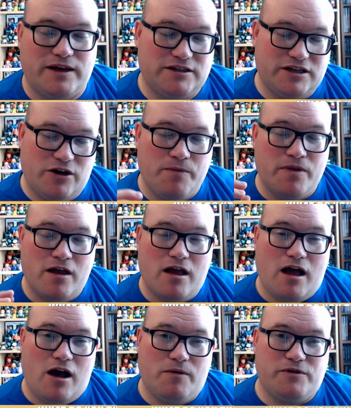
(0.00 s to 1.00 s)
So
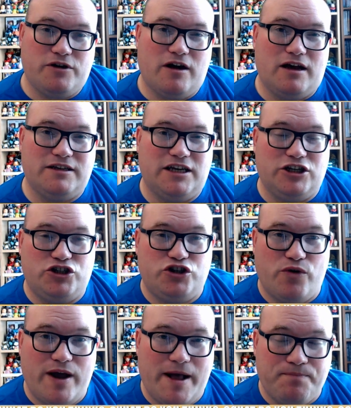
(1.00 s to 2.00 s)
hope you guys
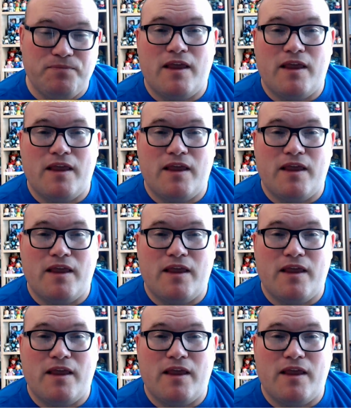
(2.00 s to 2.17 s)
enjoy it.